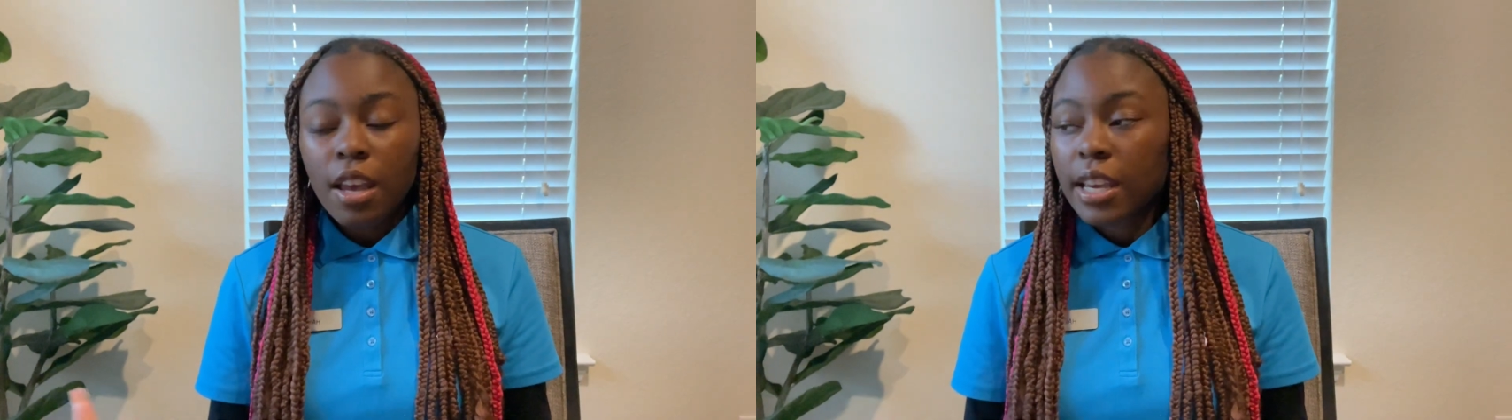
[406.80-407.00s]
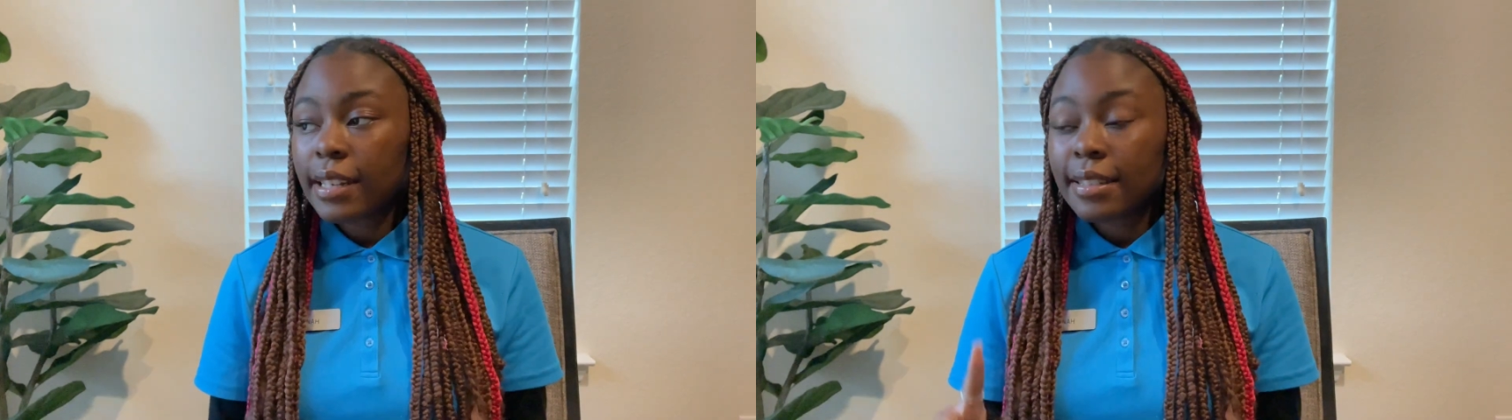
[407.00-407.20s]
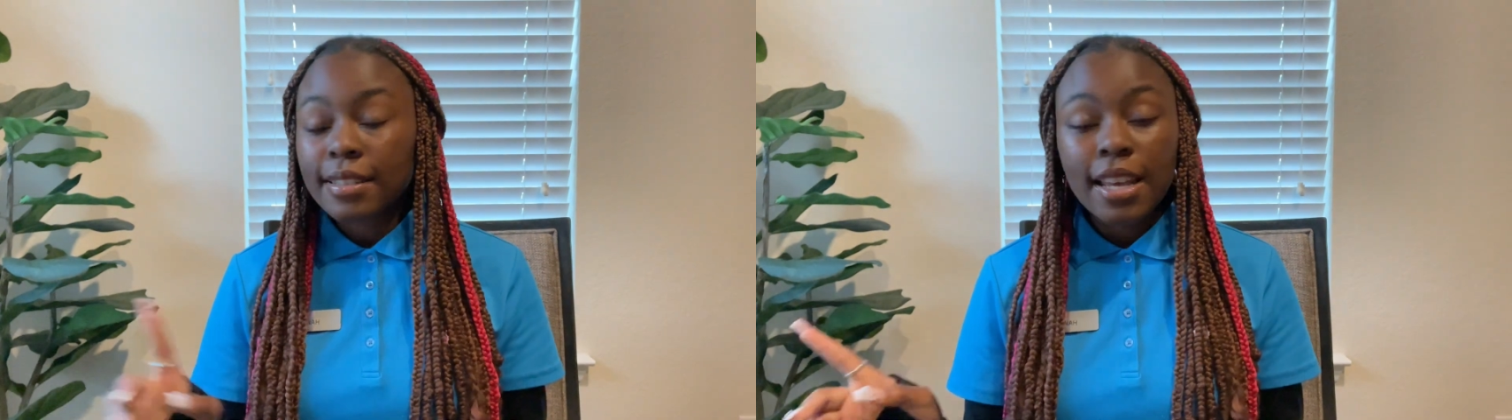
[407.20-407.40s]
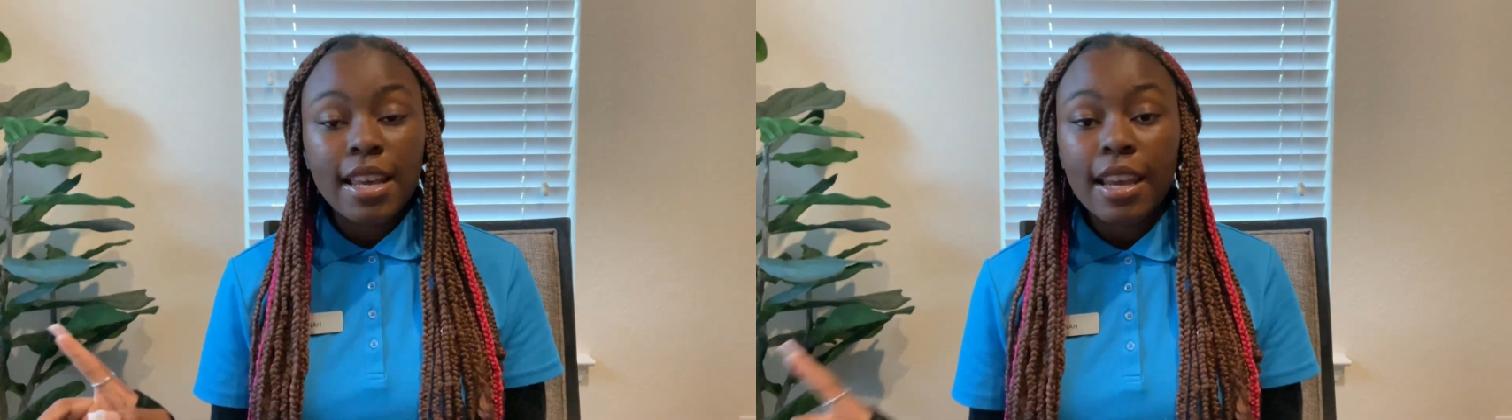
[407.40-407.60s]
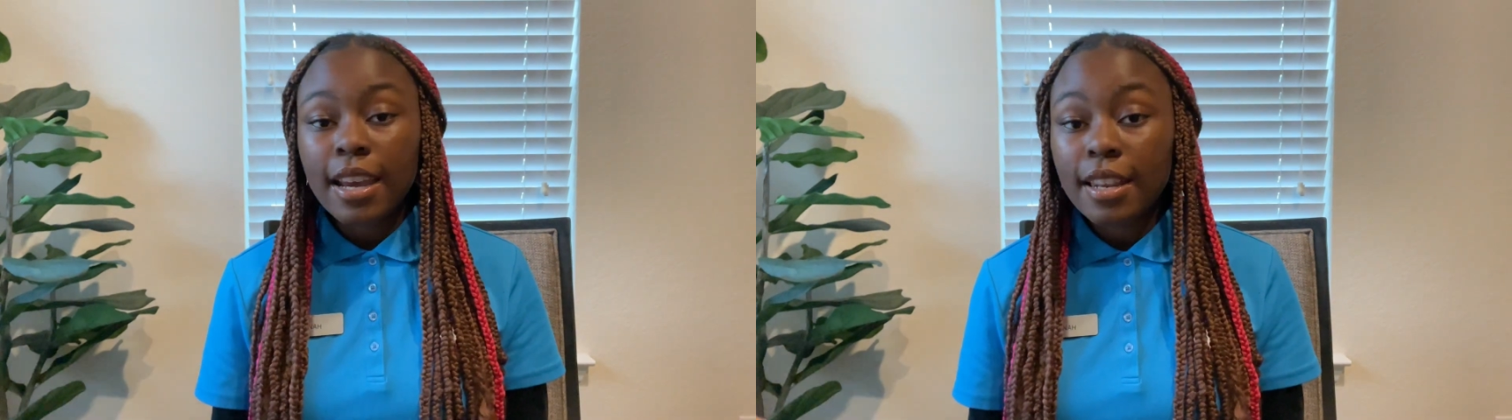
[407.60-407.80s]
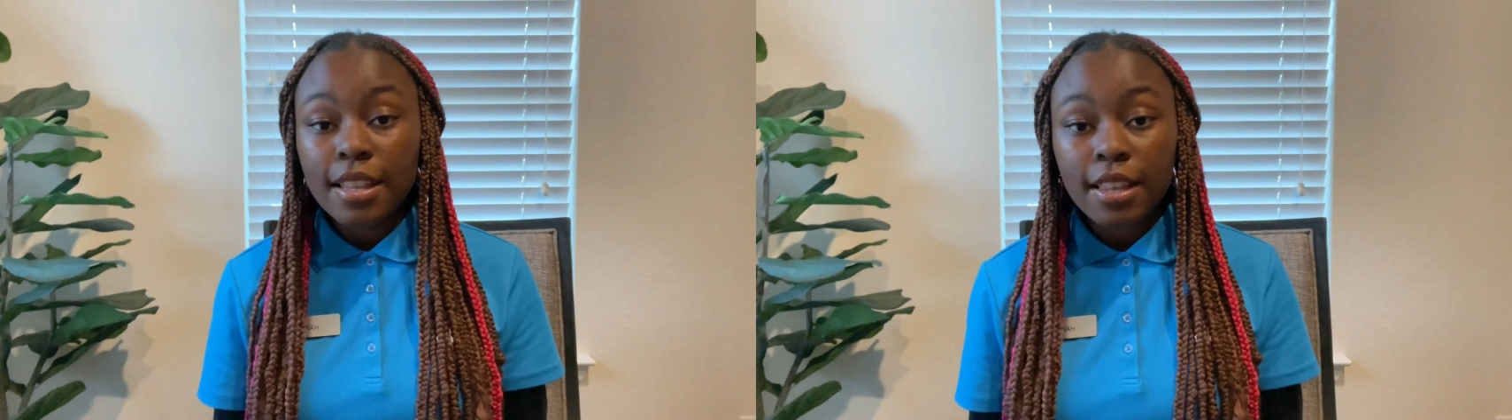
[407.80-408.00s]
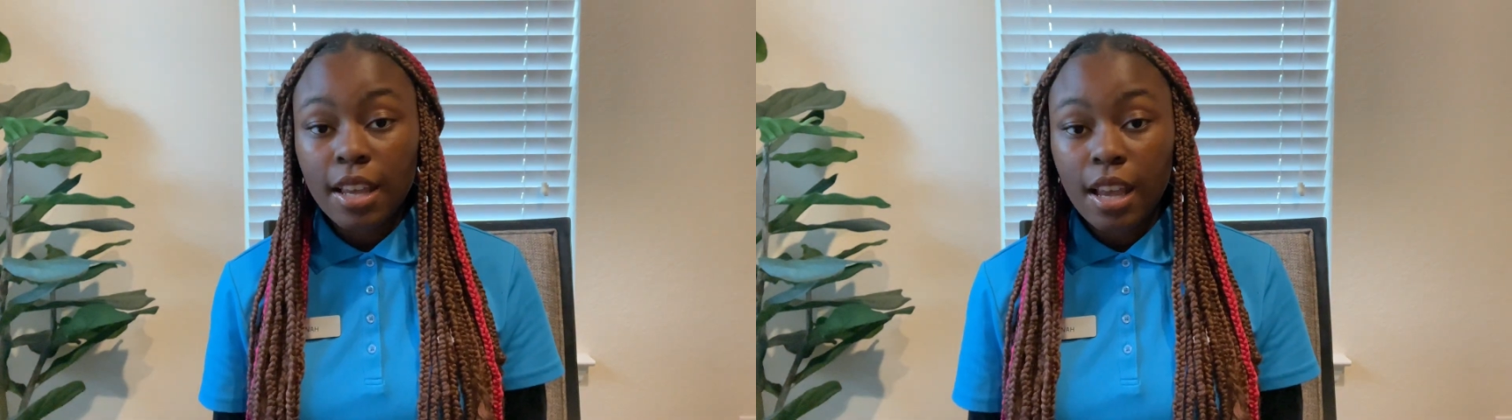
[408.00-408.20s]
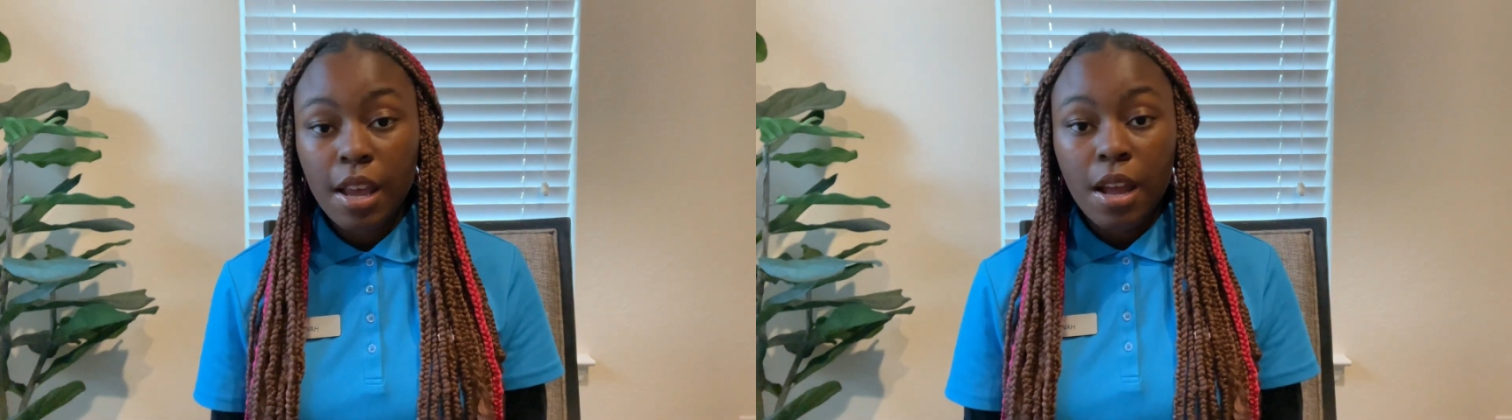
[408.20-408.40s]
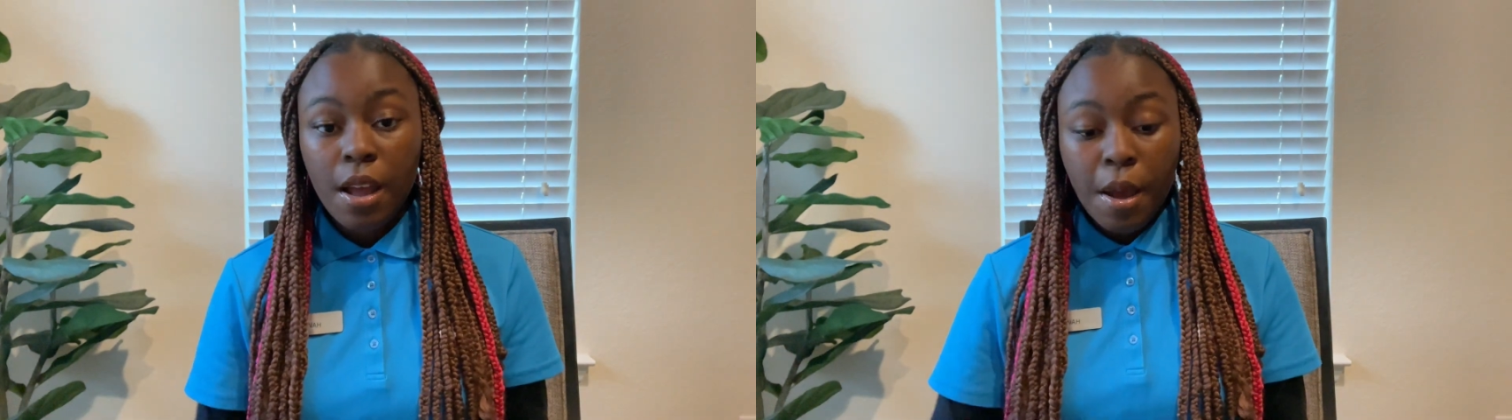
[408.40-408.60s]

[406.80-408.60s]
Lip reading: It doesn't take anything